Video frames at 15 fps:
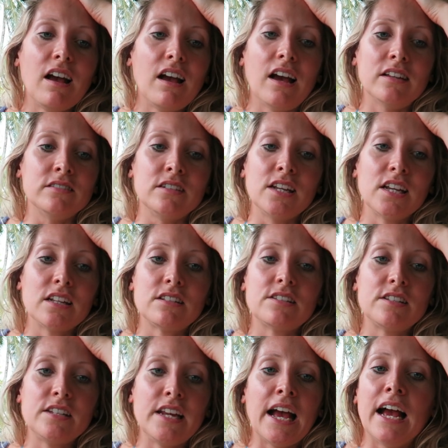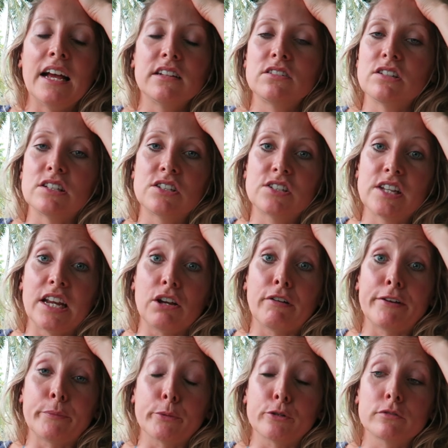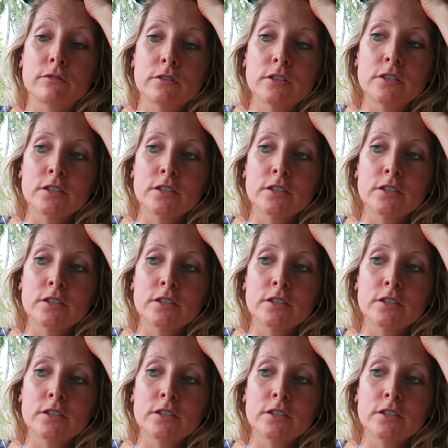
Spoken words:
And it's, yeah, it's just incredible.